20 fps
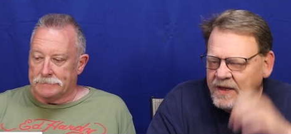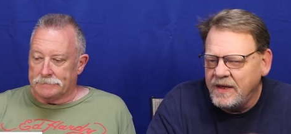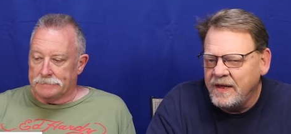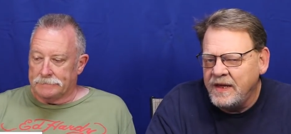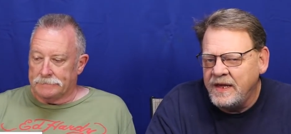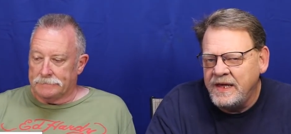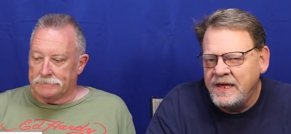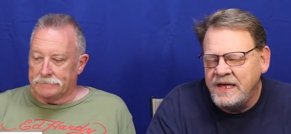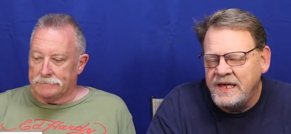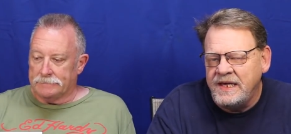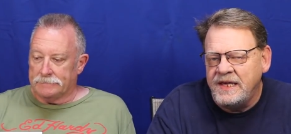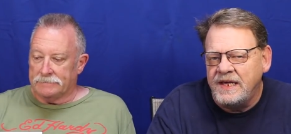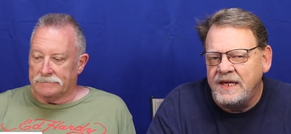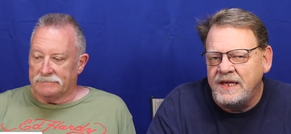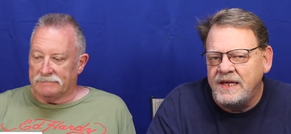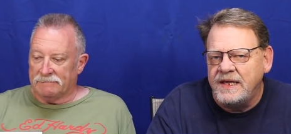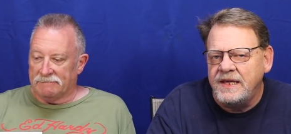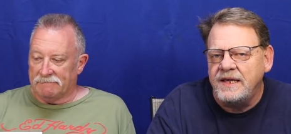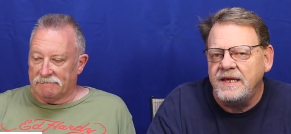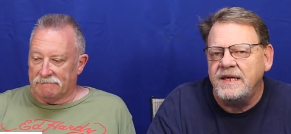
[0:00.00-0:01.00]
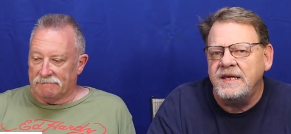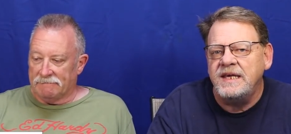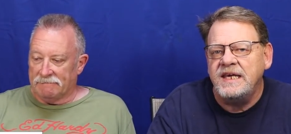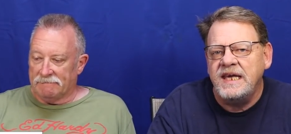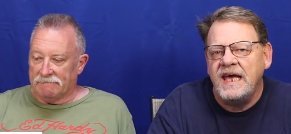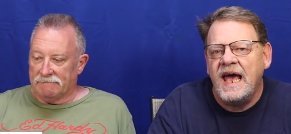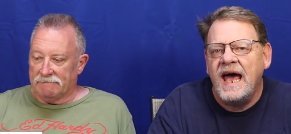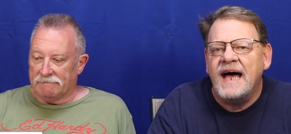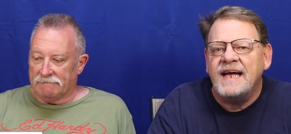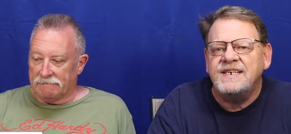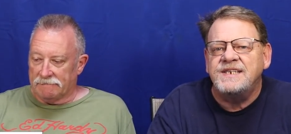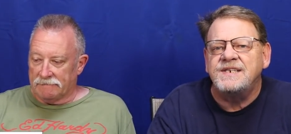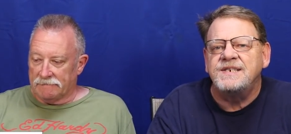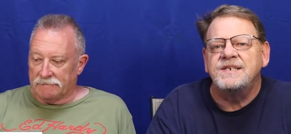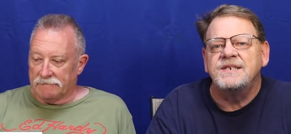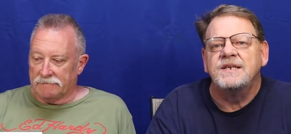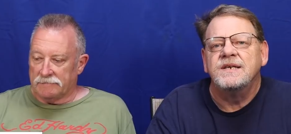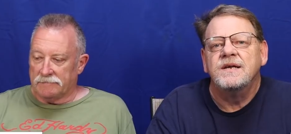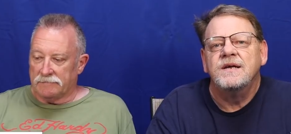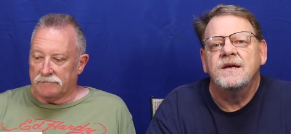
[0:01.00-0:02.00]

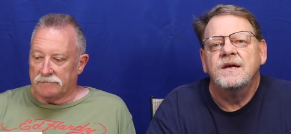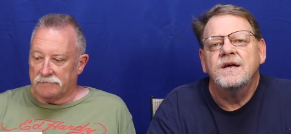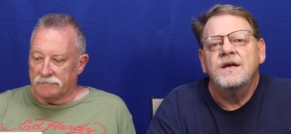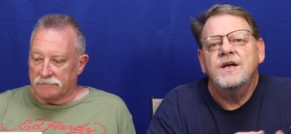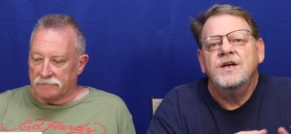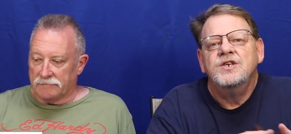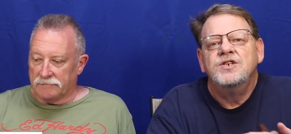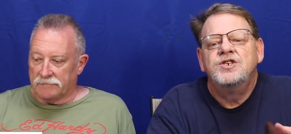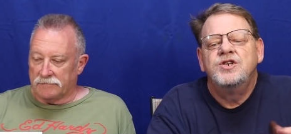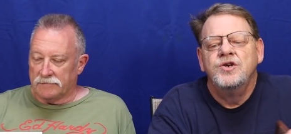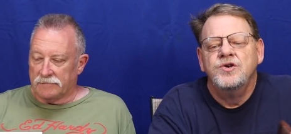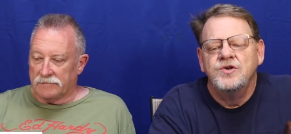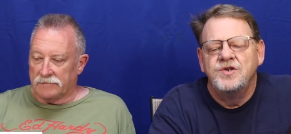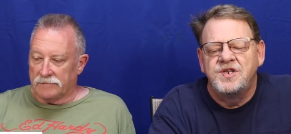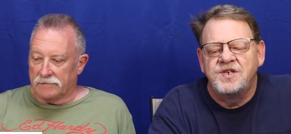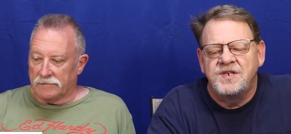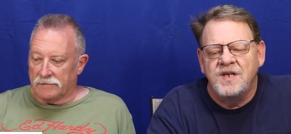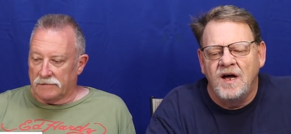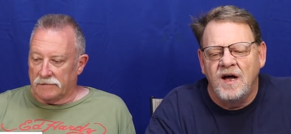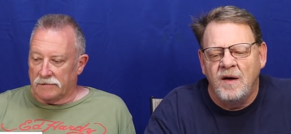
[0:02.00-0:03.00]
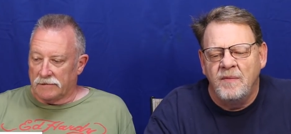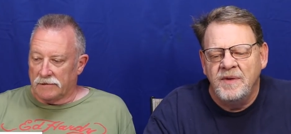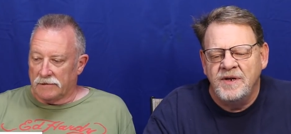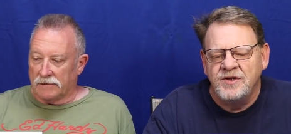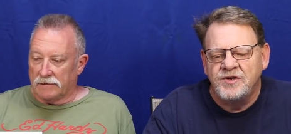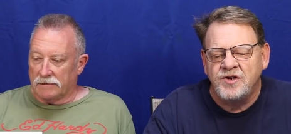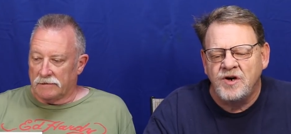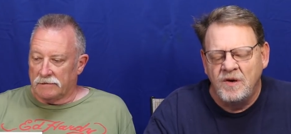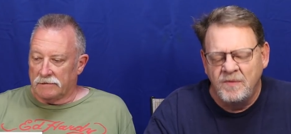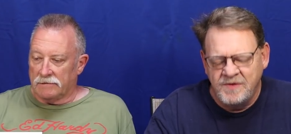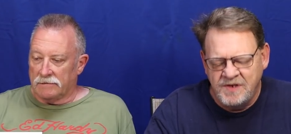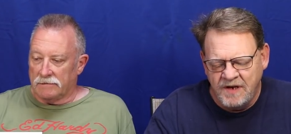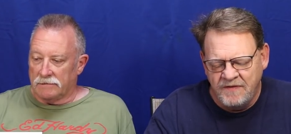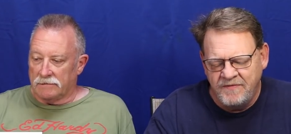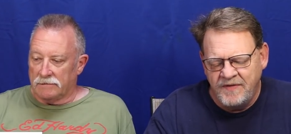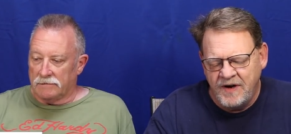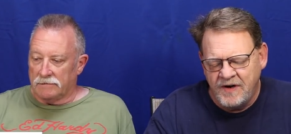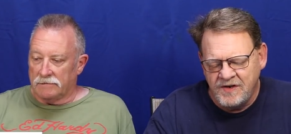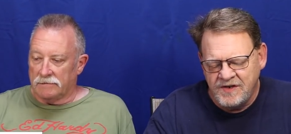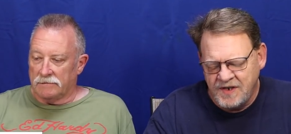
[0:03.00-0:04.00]
Speaker 1: Yes, to some in terms
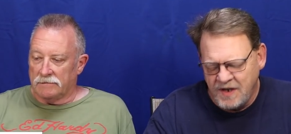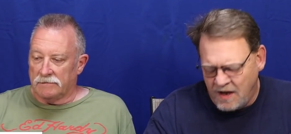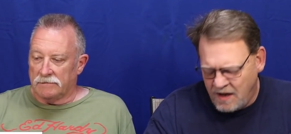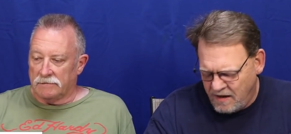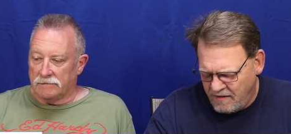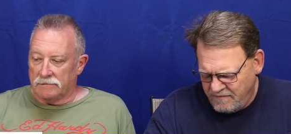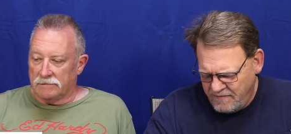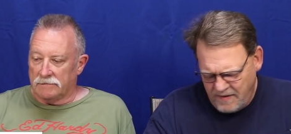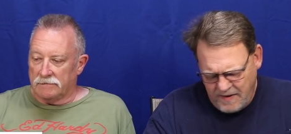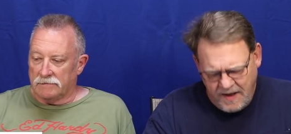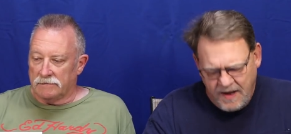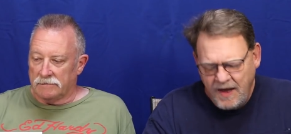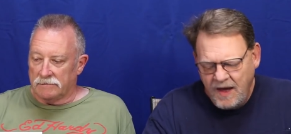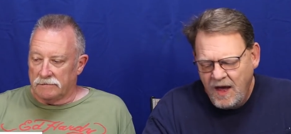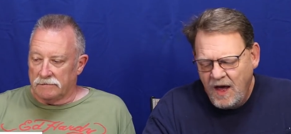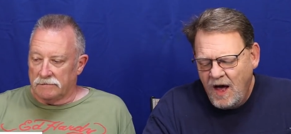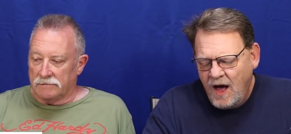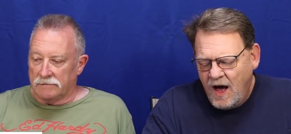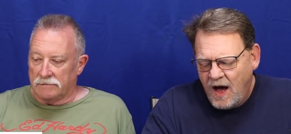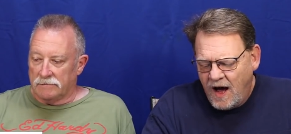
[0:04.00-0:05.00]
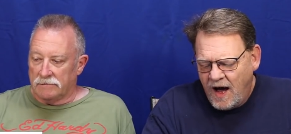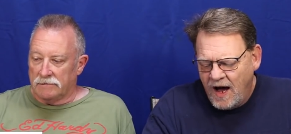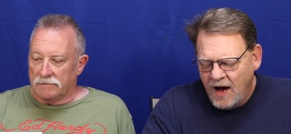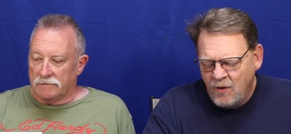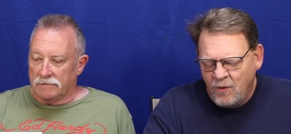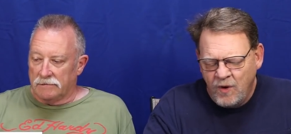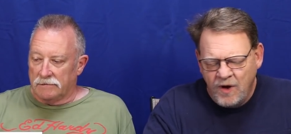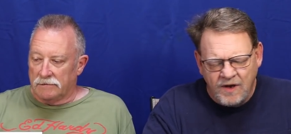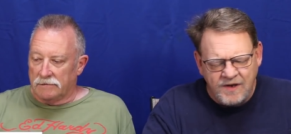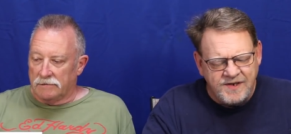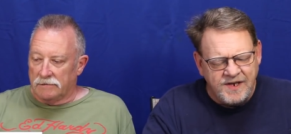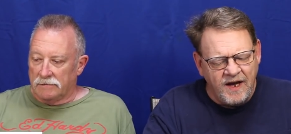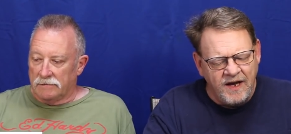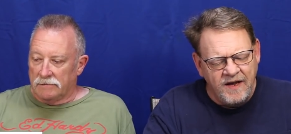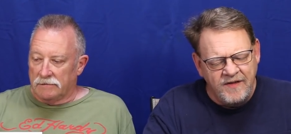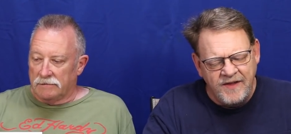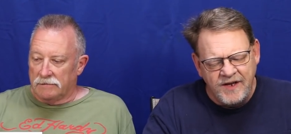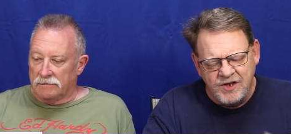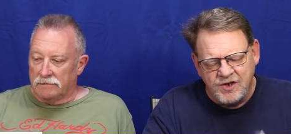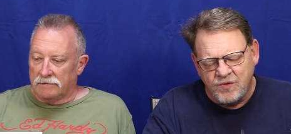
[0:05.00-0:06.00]
of their solve. I will tell
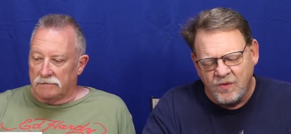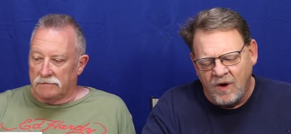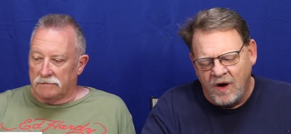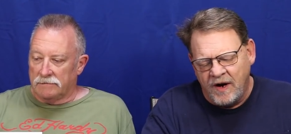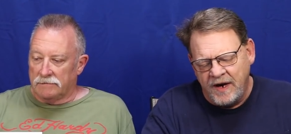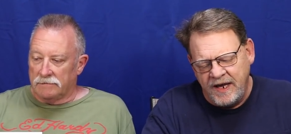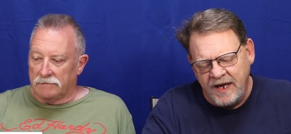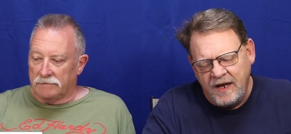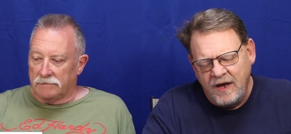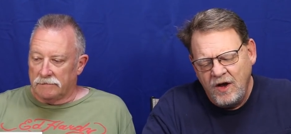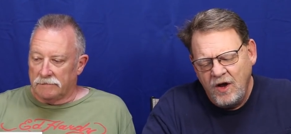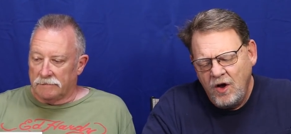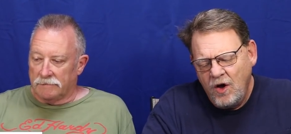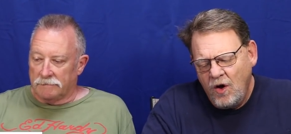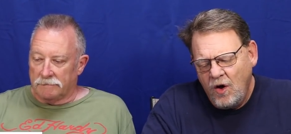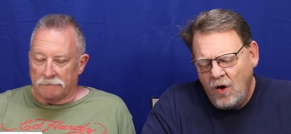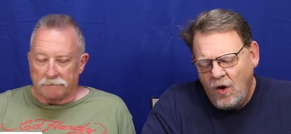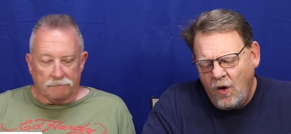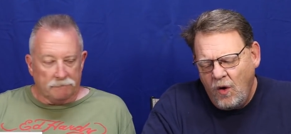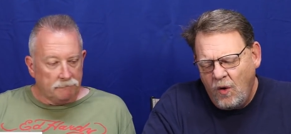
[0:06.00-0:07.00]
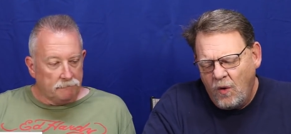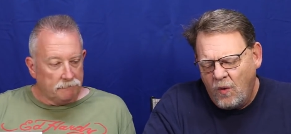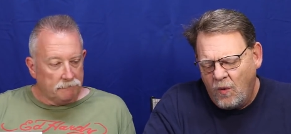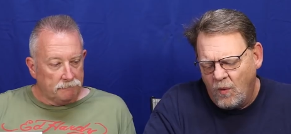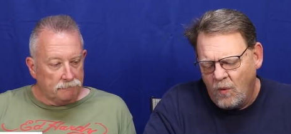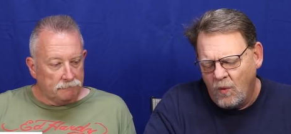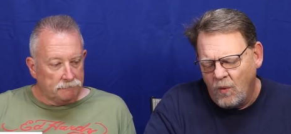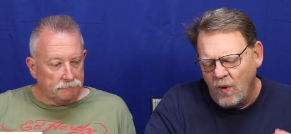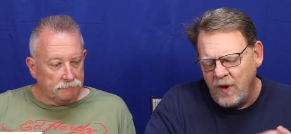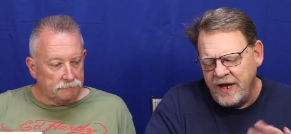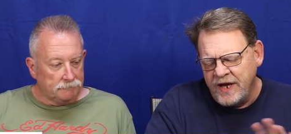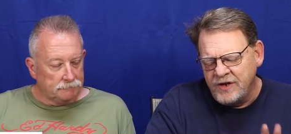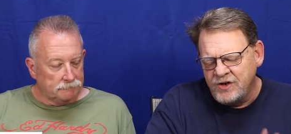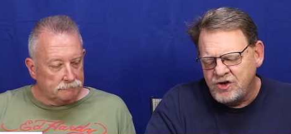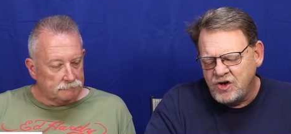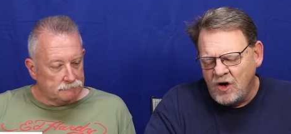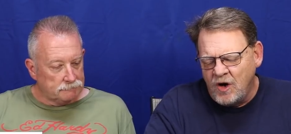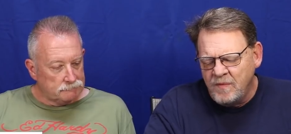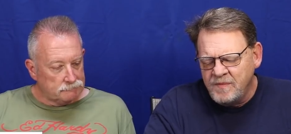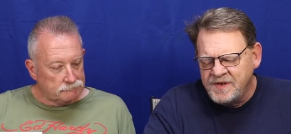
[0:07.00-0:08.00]
you this, Ronnie, in
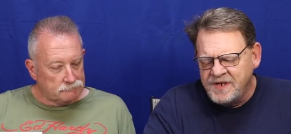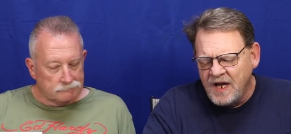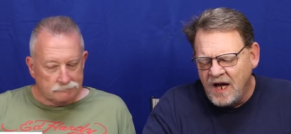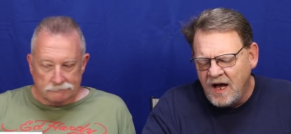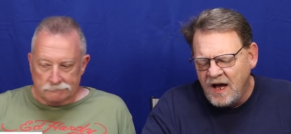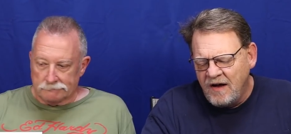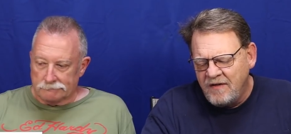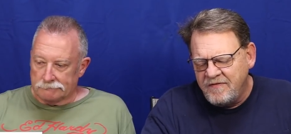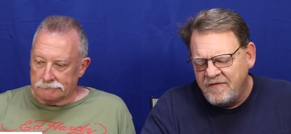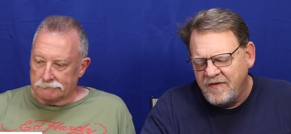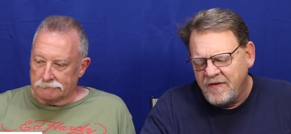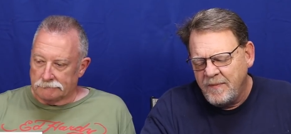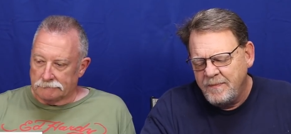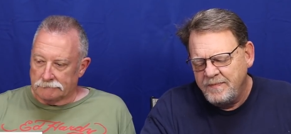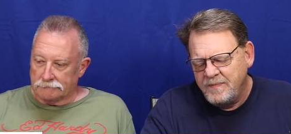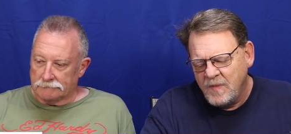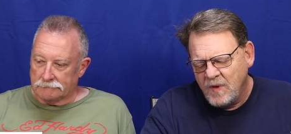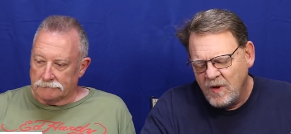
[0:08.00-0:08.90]
terms of